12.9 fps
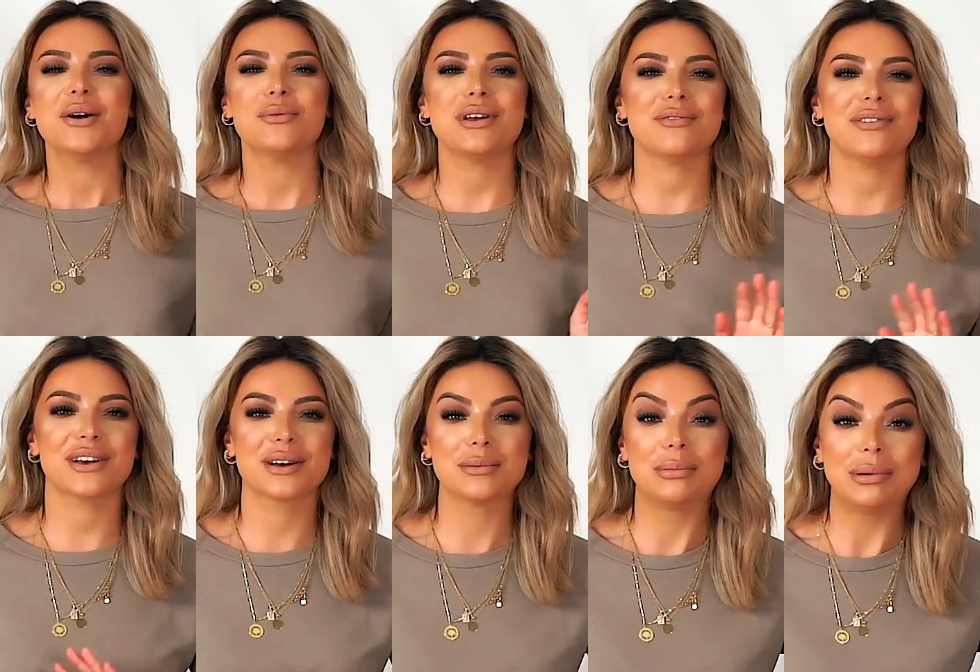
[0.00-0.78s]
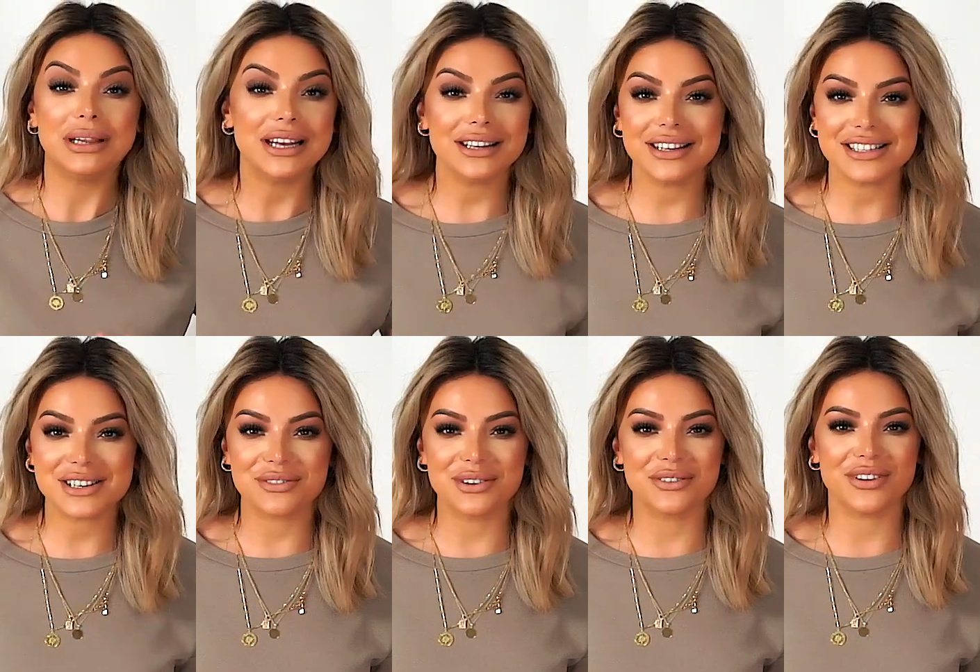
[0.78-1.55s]
We have a completely
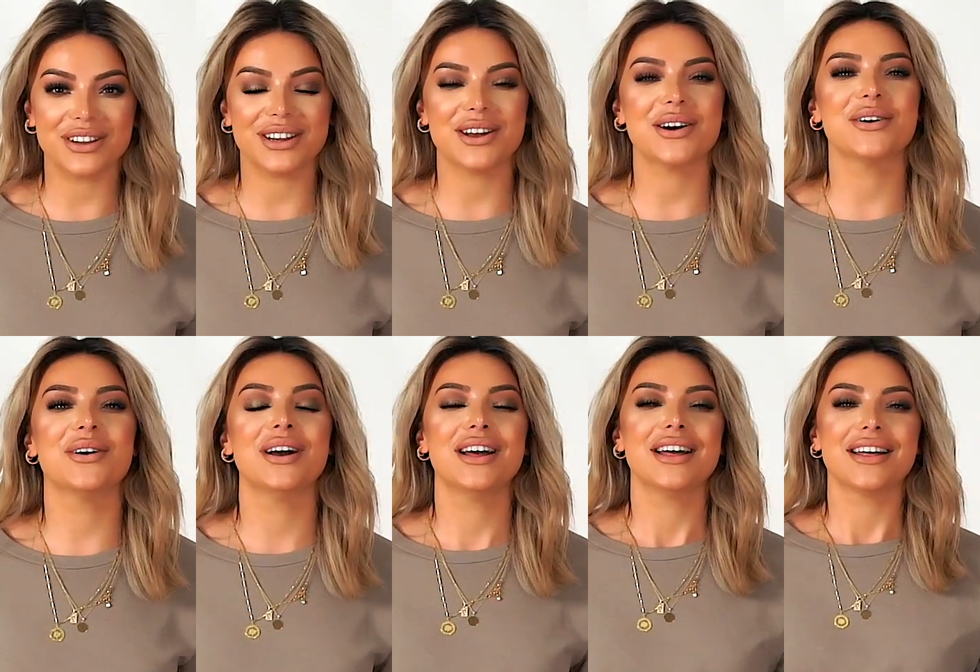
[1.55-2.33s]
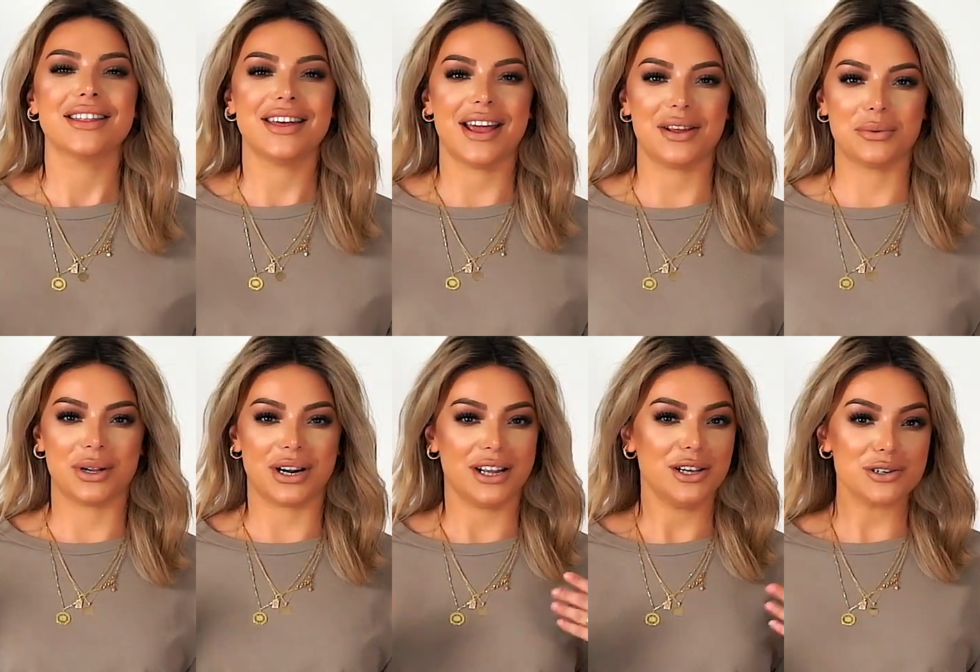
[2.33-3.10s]
different video than
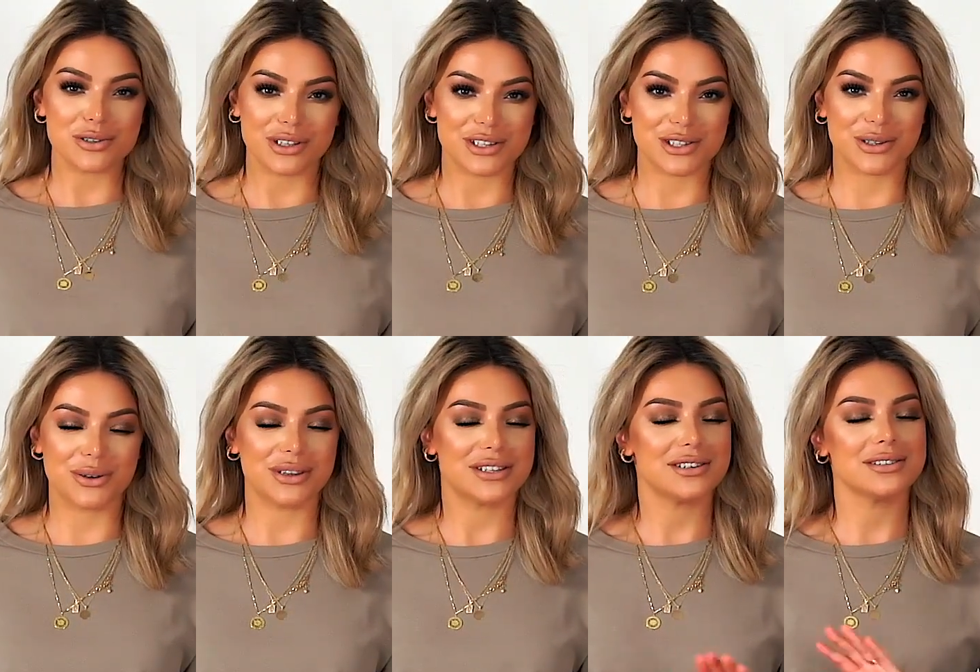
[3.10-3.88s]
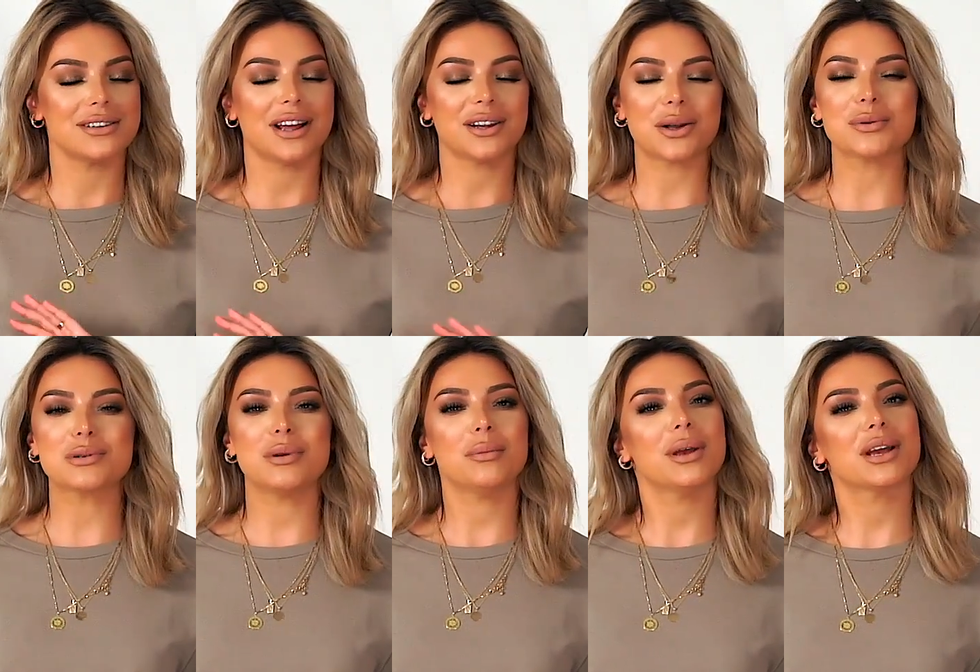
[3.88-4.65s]
what I usually do. This is not going to
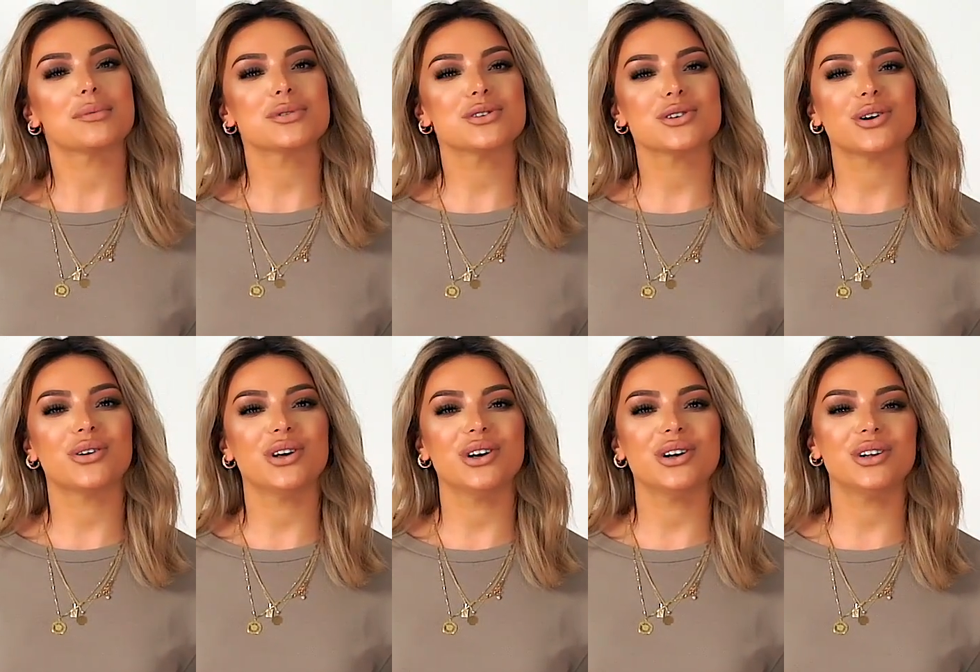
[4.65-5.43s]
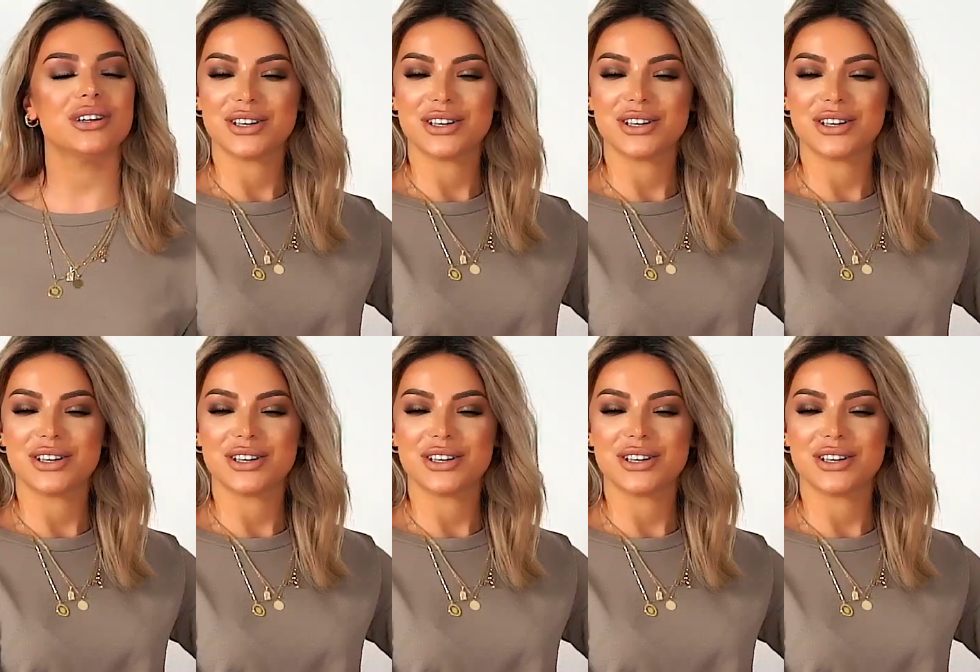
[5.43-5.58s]
be a makeup tutorial.